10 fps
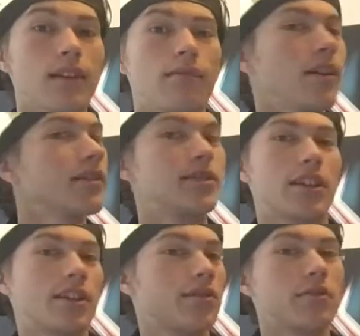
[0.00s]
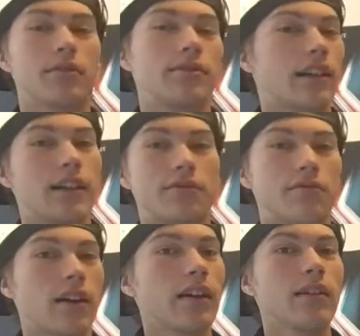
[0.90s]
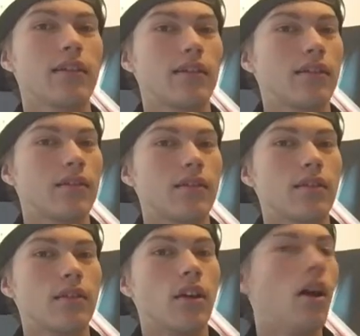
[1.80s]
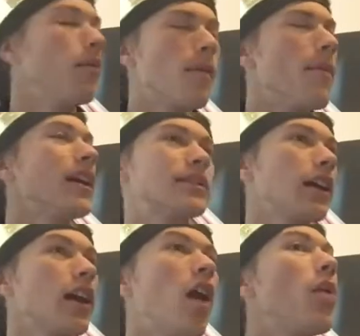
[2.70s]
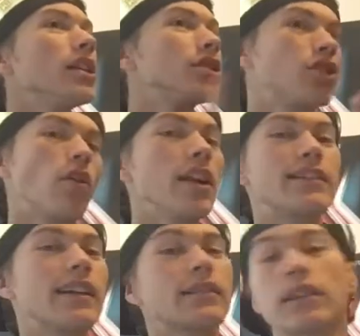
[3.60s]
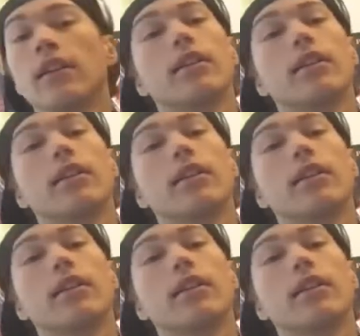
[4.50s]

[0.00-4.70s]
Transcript: What else are you going to do with those guys, right? Oh, but Matt Sydal won the Sony 6.